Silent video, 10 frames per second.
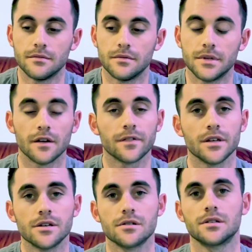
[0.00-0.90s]
definitely
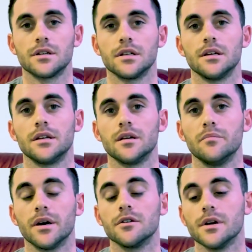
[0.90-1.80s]
interested in getting a
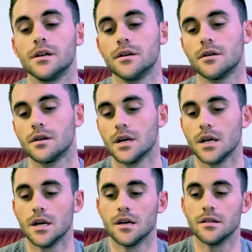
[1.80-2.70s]
better radio.
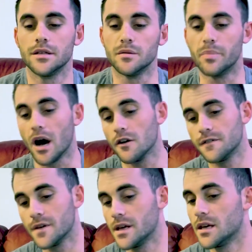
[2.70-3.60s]
The
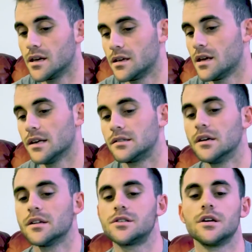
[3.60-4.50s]
Baofeng has done
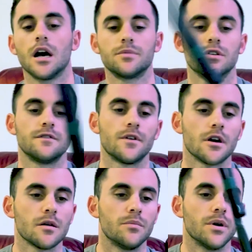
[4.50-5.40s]
its job so
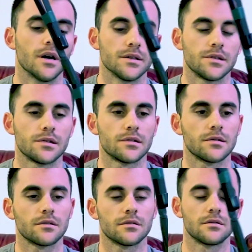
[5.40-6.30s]
far,
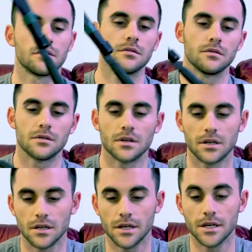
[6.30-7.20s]
but
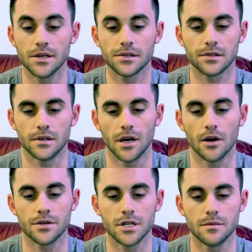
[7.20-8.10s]
it is,
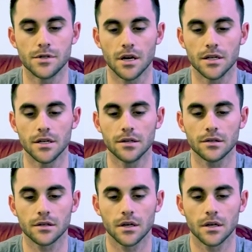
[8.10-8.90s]
cheap Chinese.